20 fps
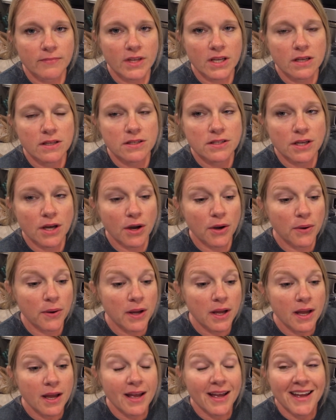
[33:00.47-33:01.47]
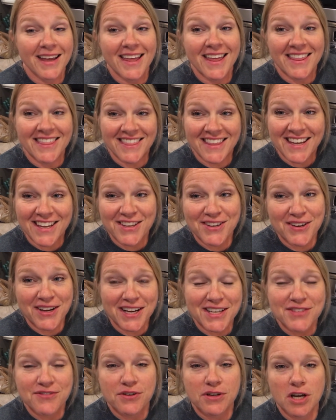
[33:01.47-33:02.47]
So thank you
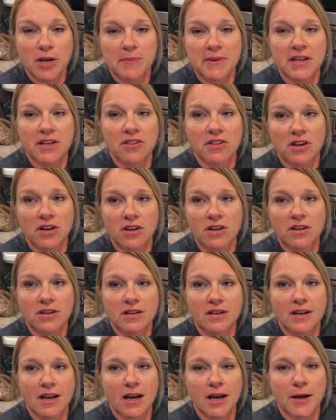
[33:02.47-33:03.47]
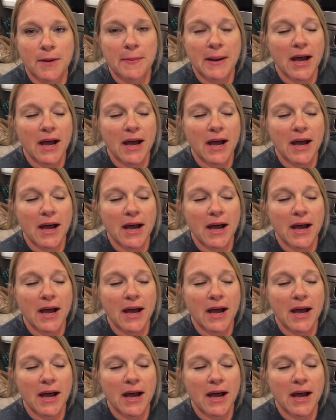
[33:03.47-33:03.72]
guys for coming along. I